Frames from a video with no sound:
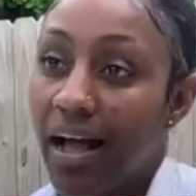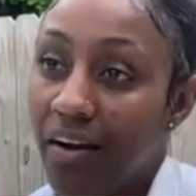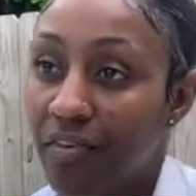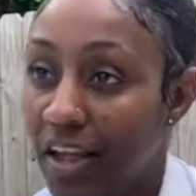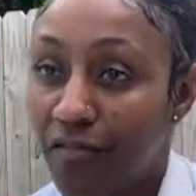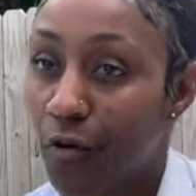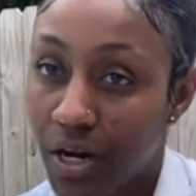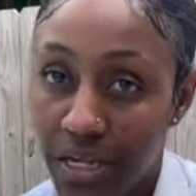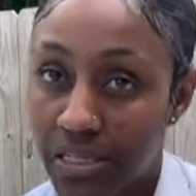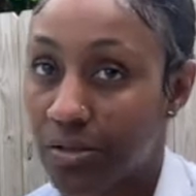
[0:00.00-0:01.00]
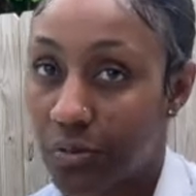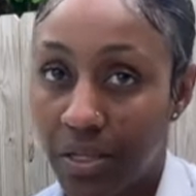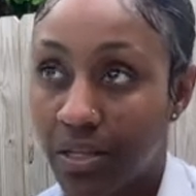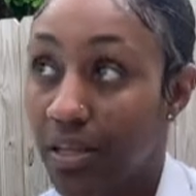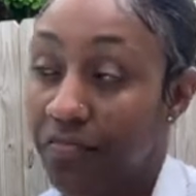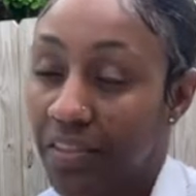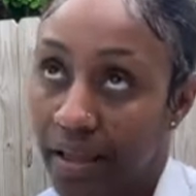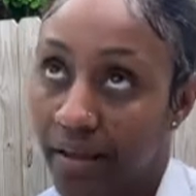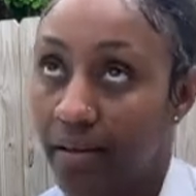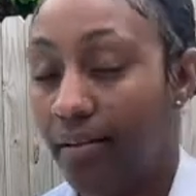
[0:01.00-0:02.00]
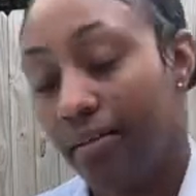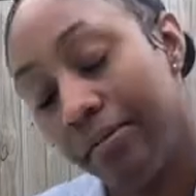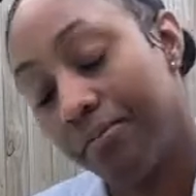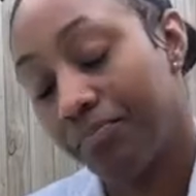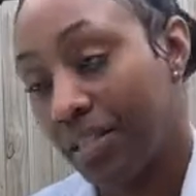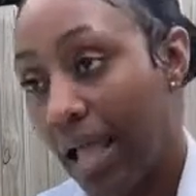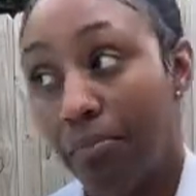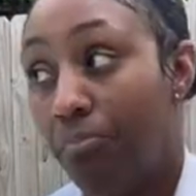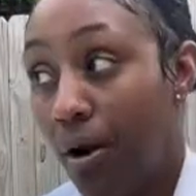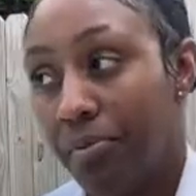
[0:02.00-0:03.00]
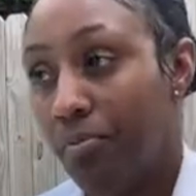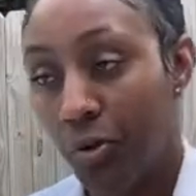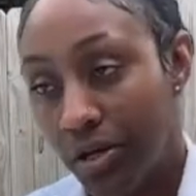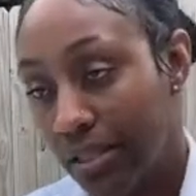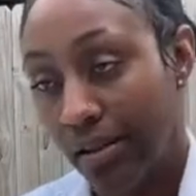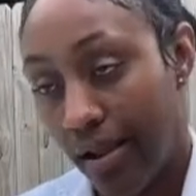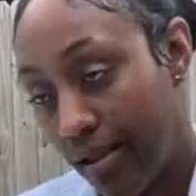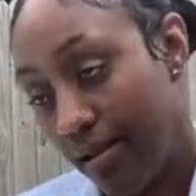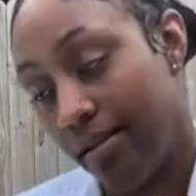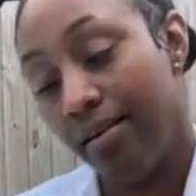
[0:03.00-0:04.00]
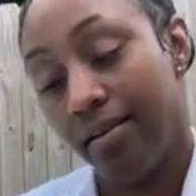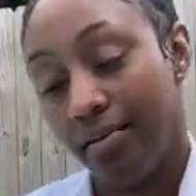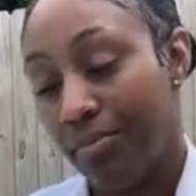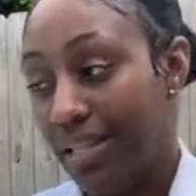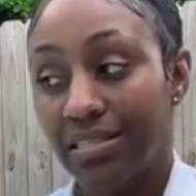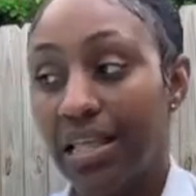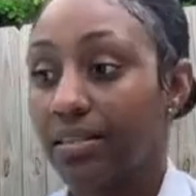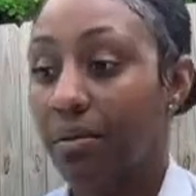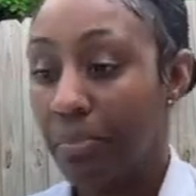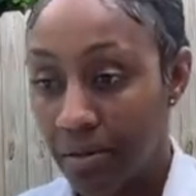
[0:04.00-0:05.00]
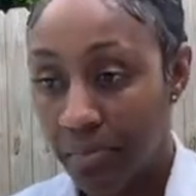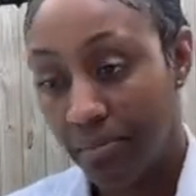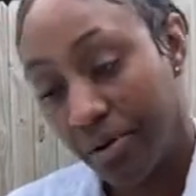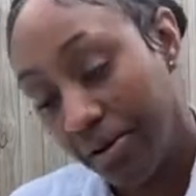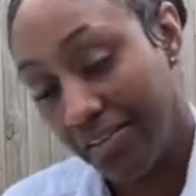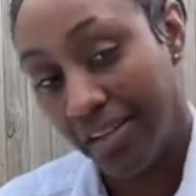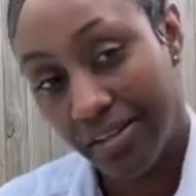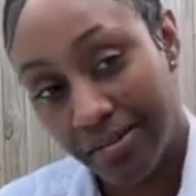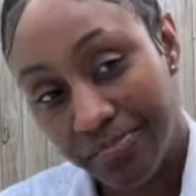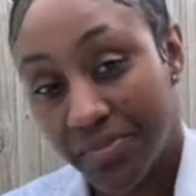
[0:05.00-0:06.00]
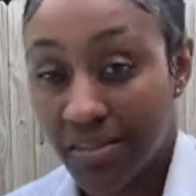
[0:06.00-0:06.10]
have like 4 heads a week, if that. Mm-hmm. Like probably more than that. But that's like the minimum of it. Mm-hmm.